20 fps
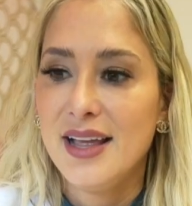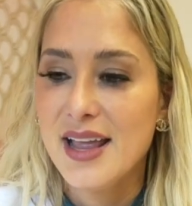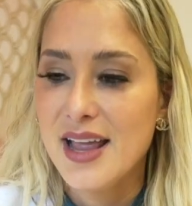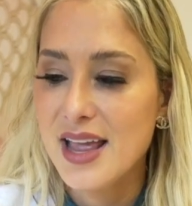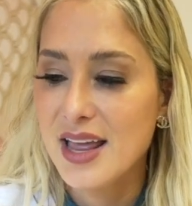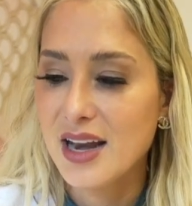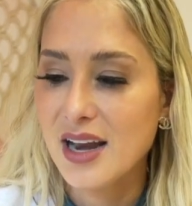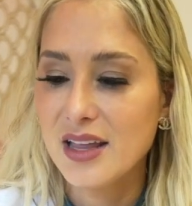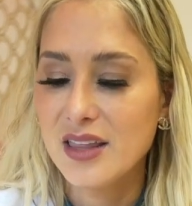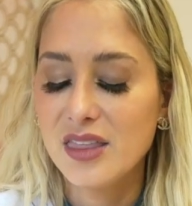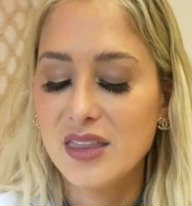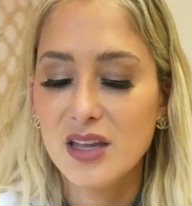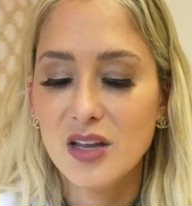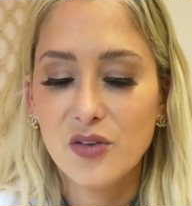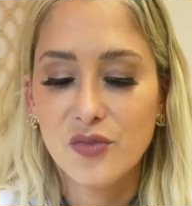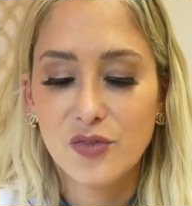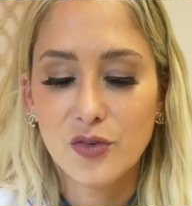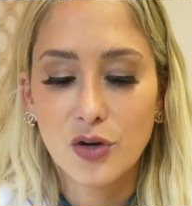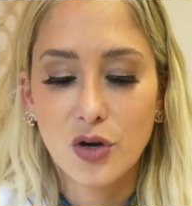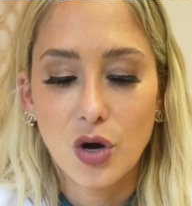And I
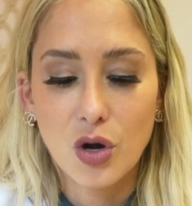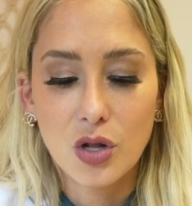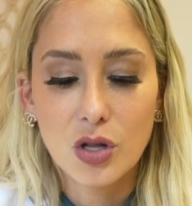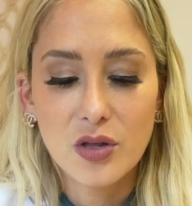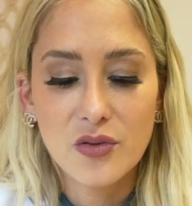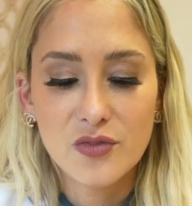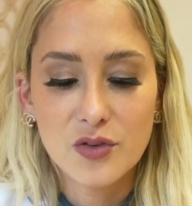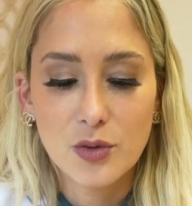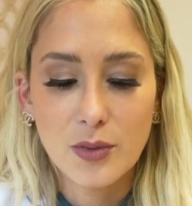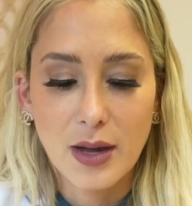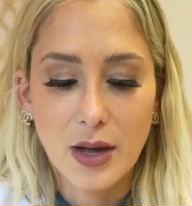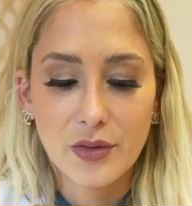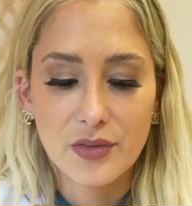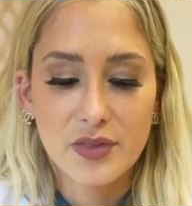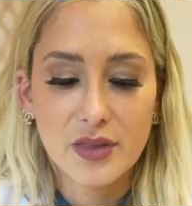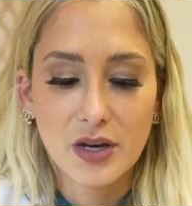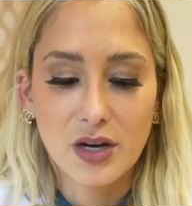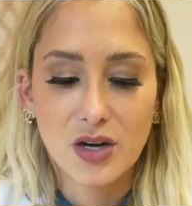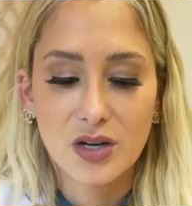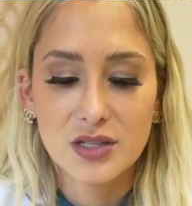think for all of you
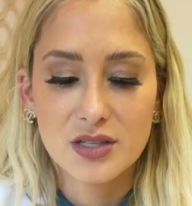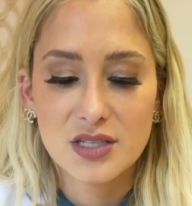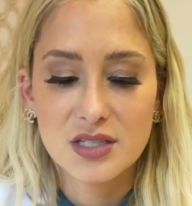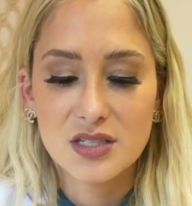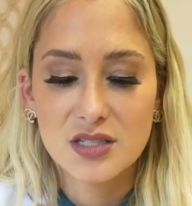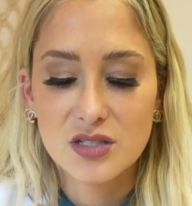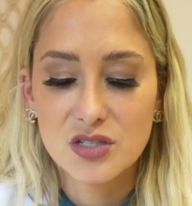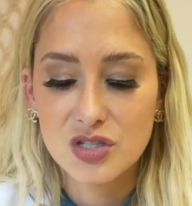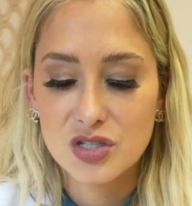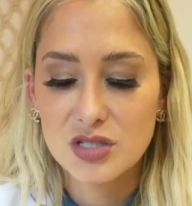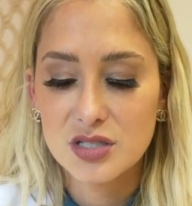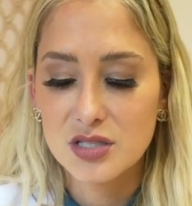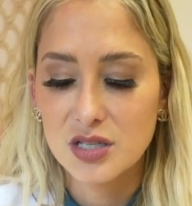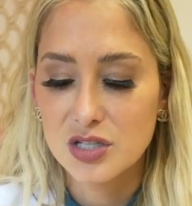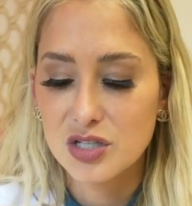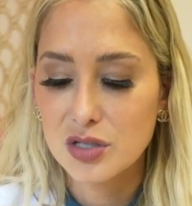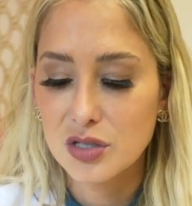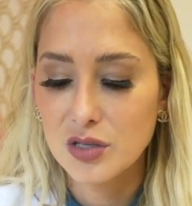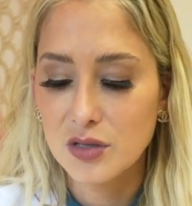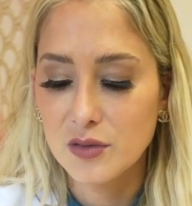out there, this is just
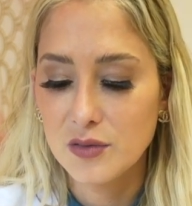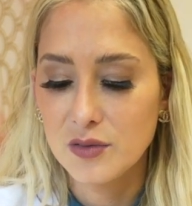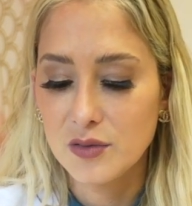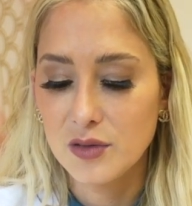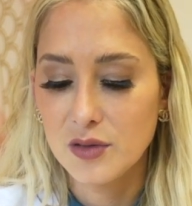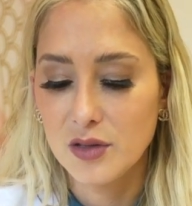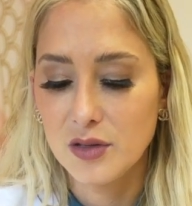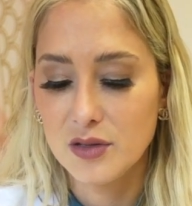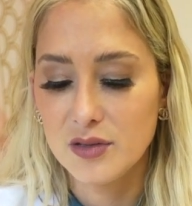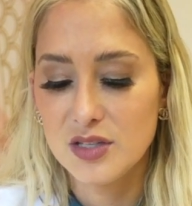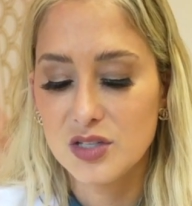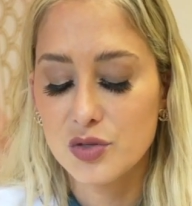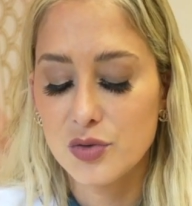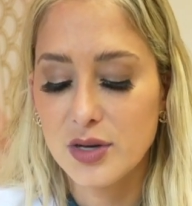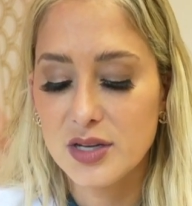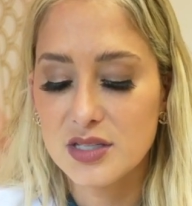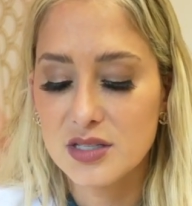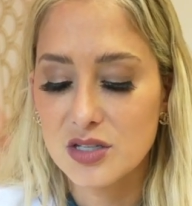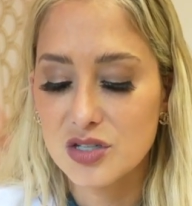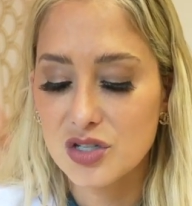such a This
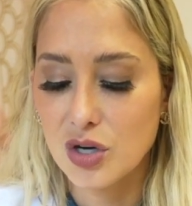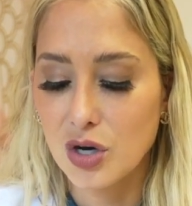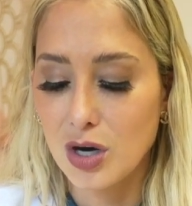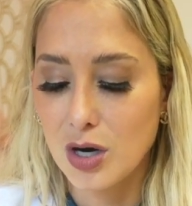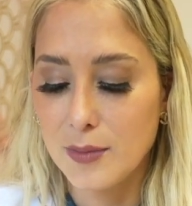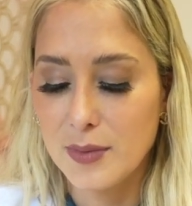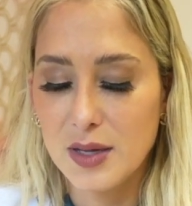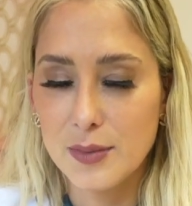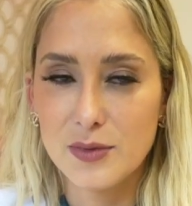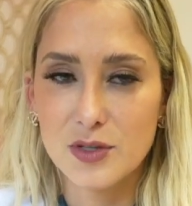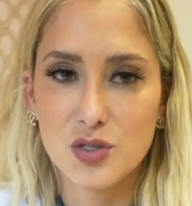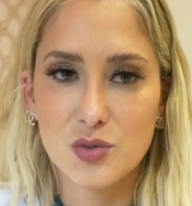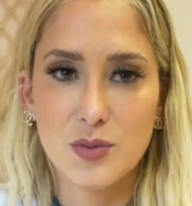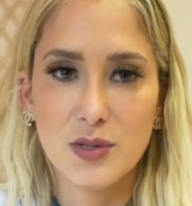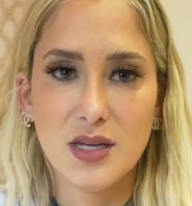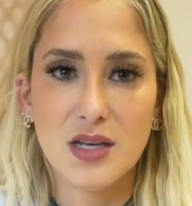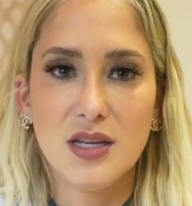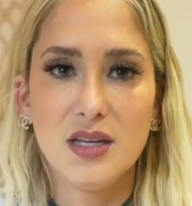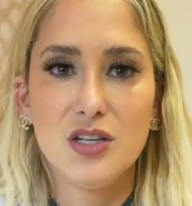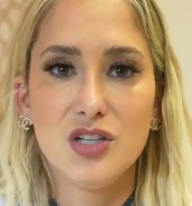creates such a harmony
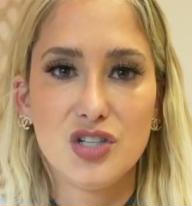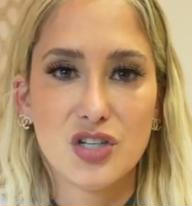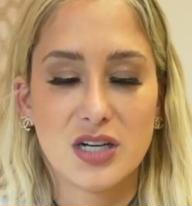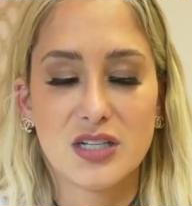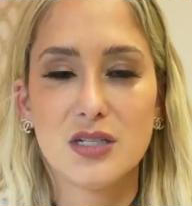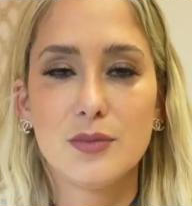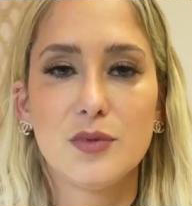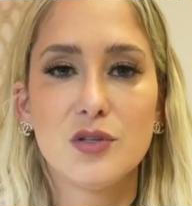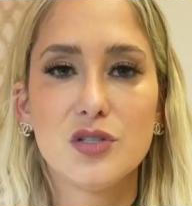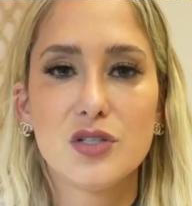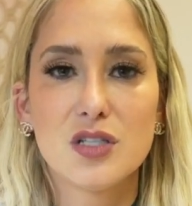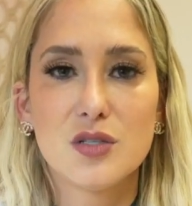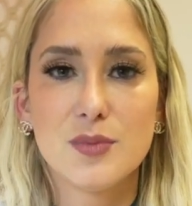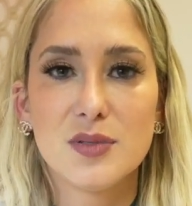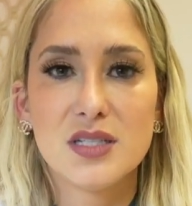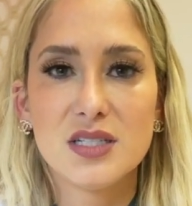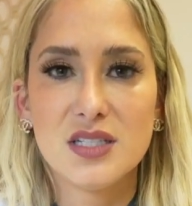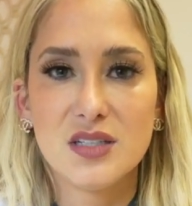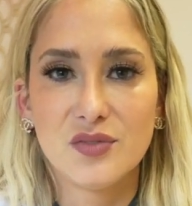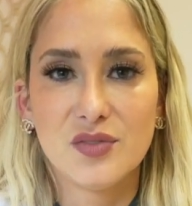between injectables,
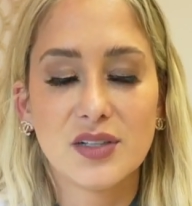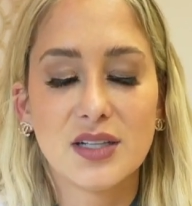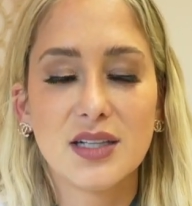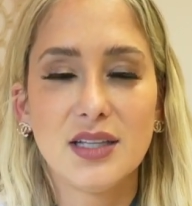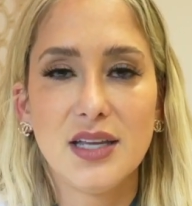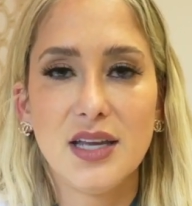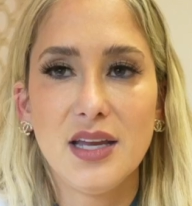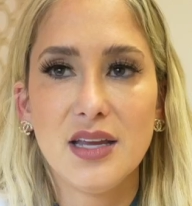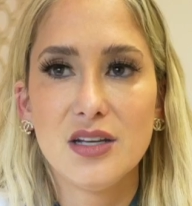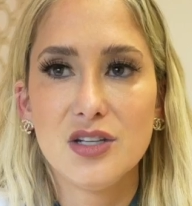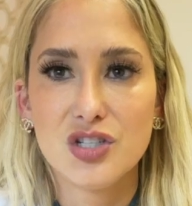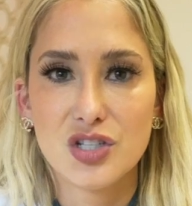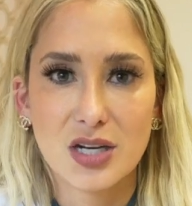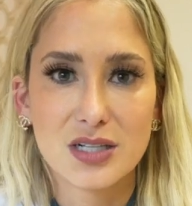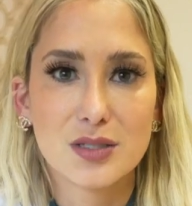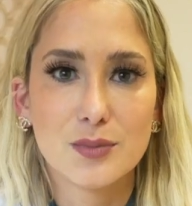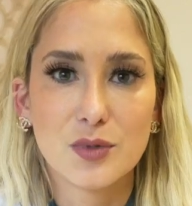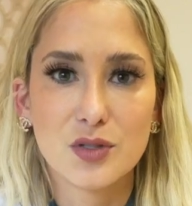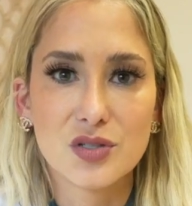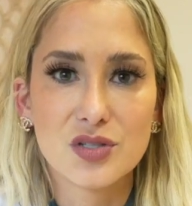specifically
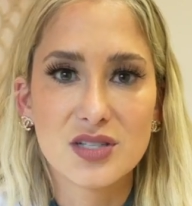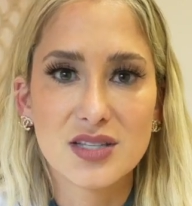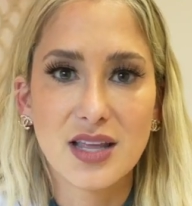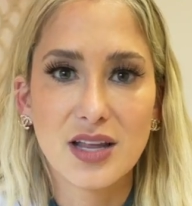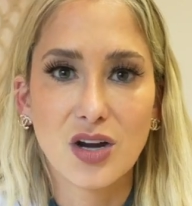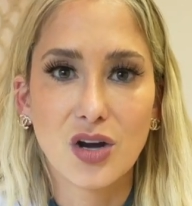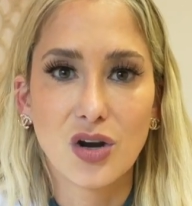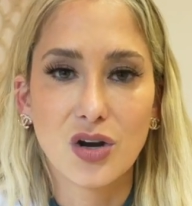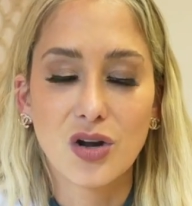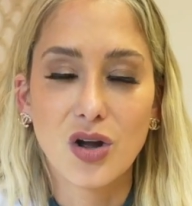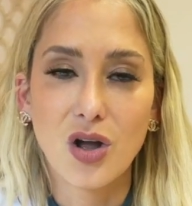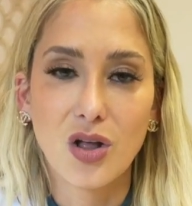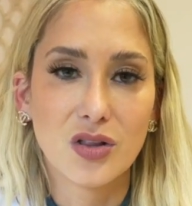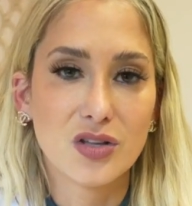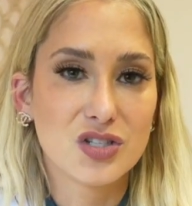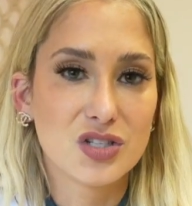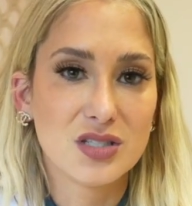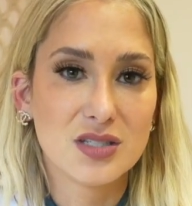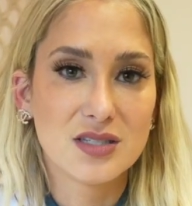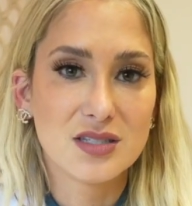injectables that are
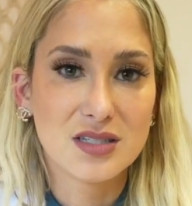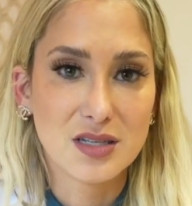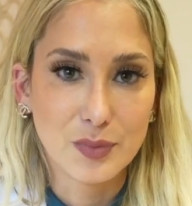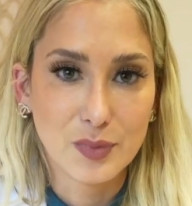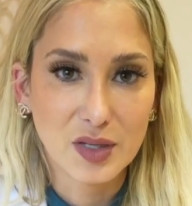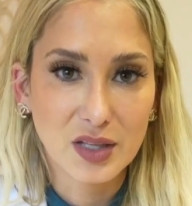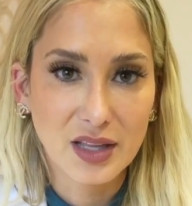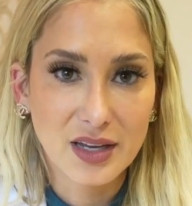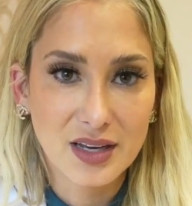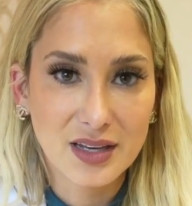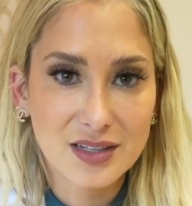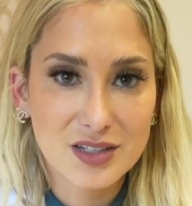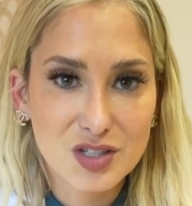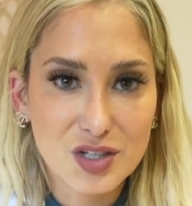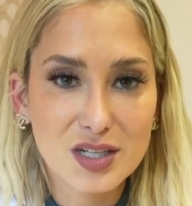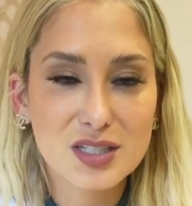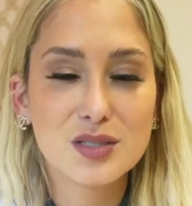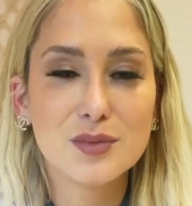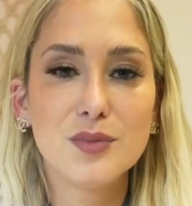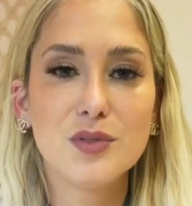collagen-stimulating
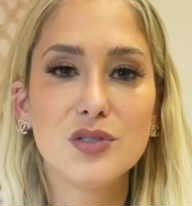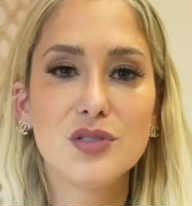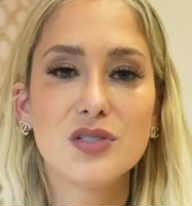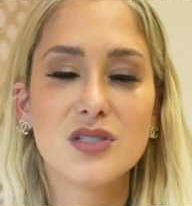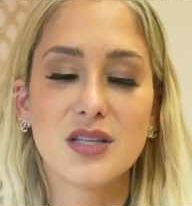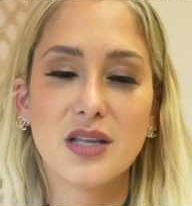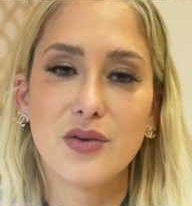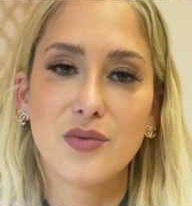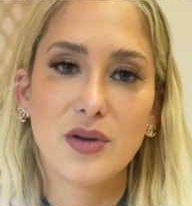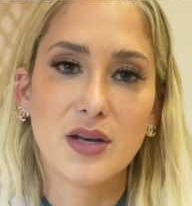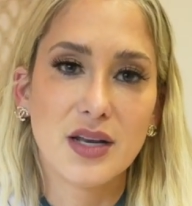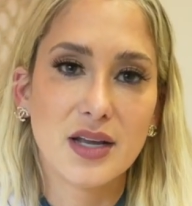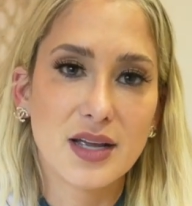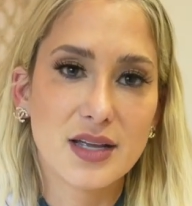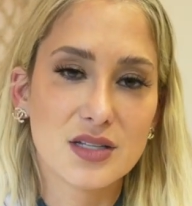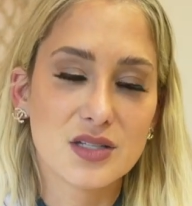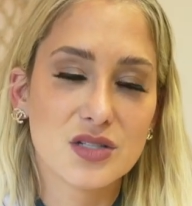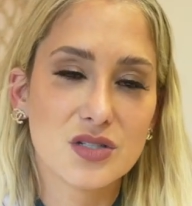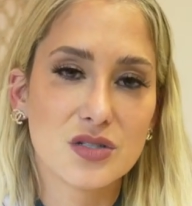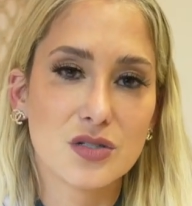injectables like
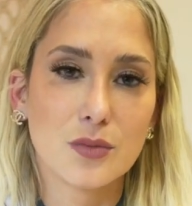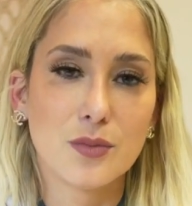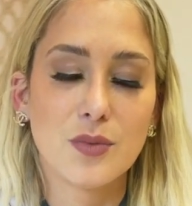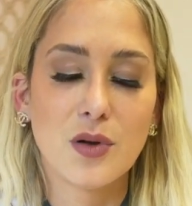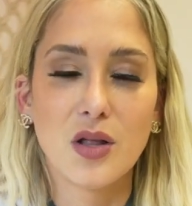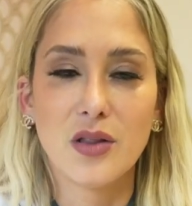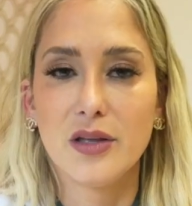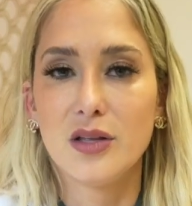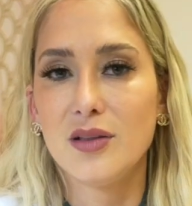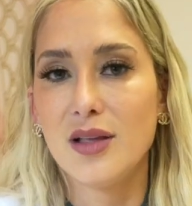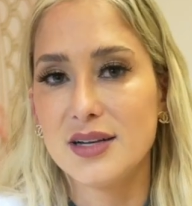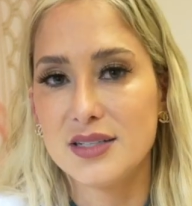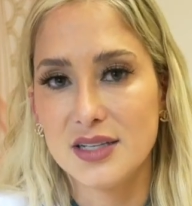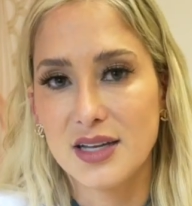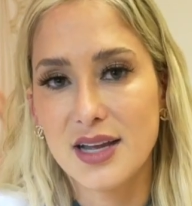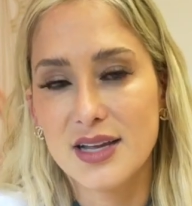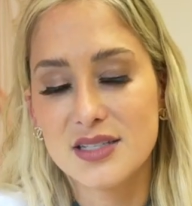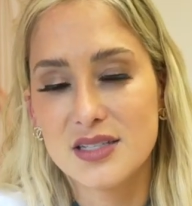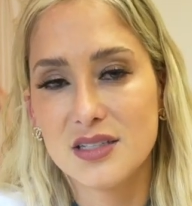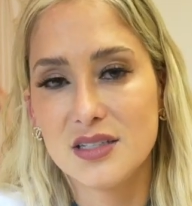Radius or
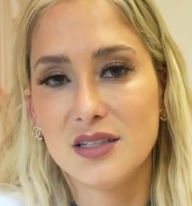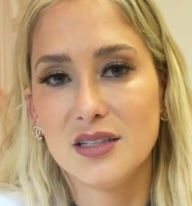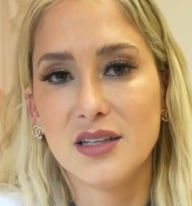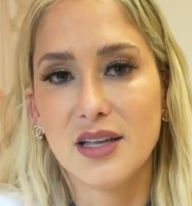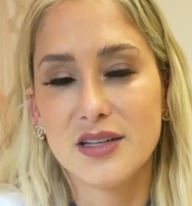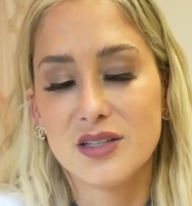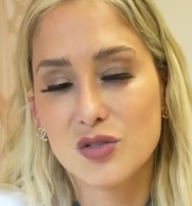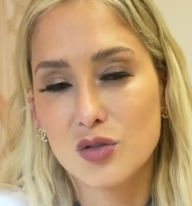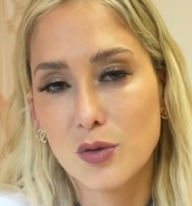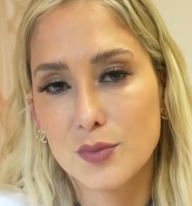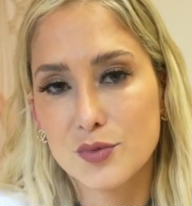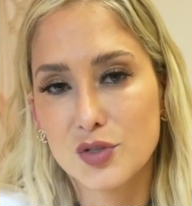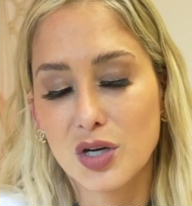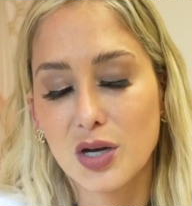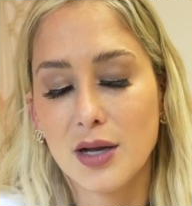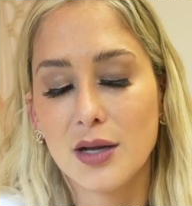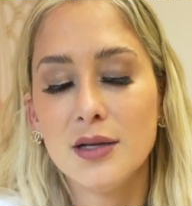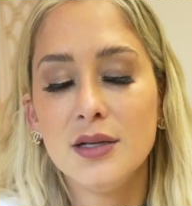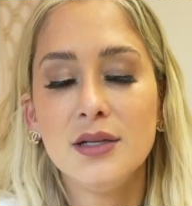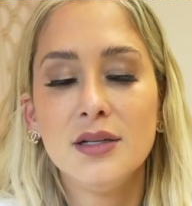polylactic acid like
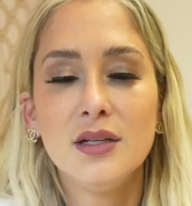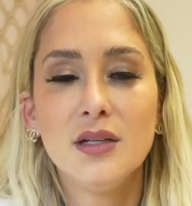Sculptra.